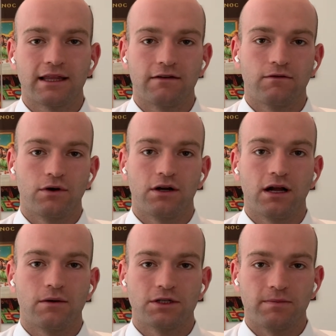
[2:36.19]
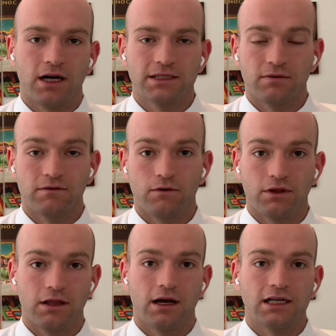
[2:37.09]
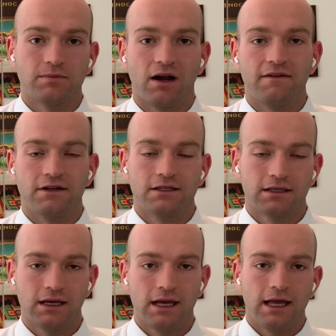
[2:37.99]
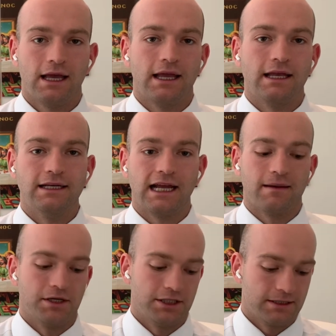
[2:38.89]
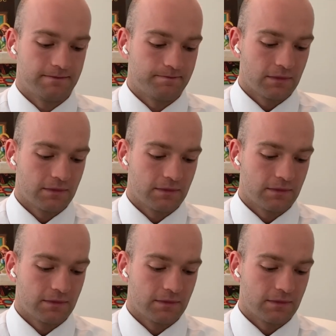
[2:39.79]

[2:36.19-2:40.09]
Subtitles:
therefore they're not responsible for the lost profits in damages.